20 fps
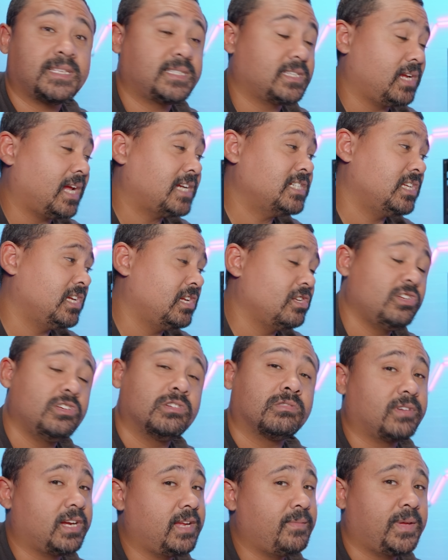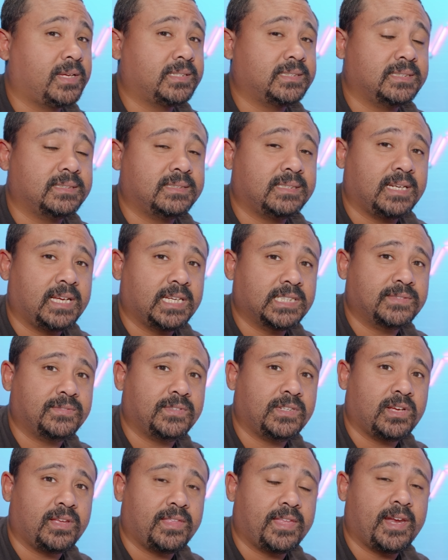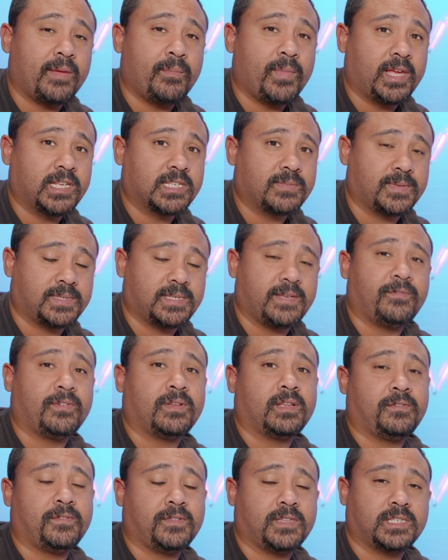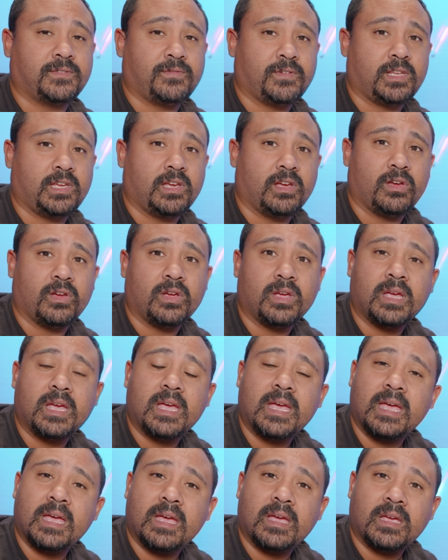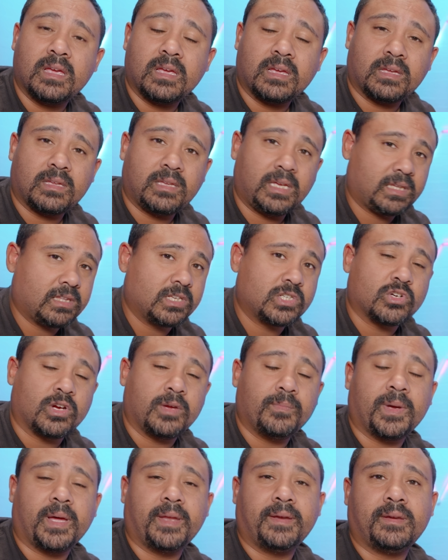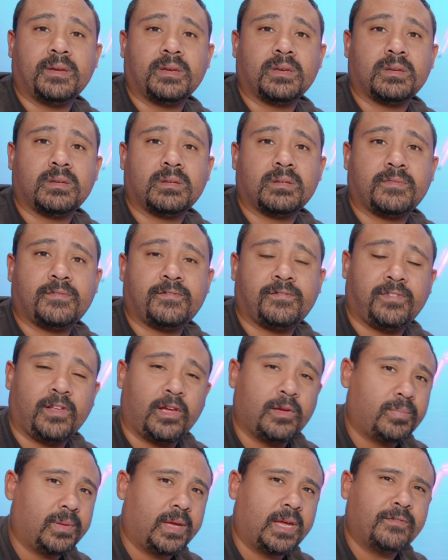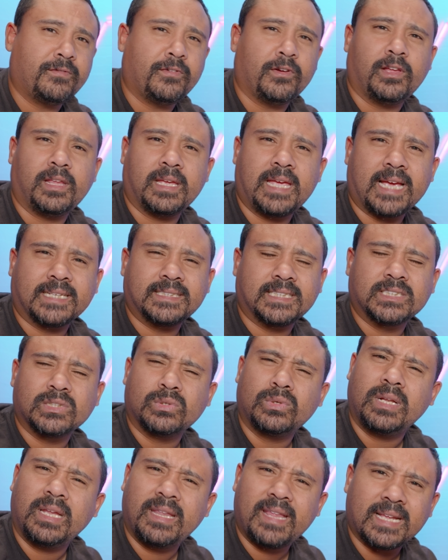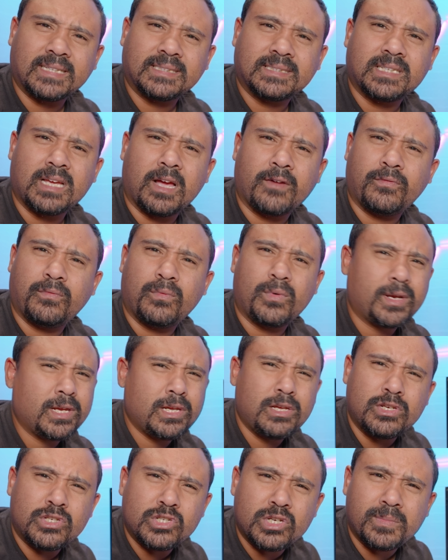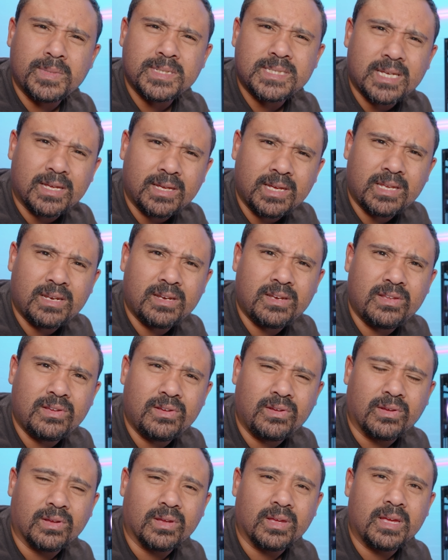It's actually a new remix in today's video that I made specifically for this video. Click the join button, float plane for early access, all of that stuff. What do YouTubers tell you to do?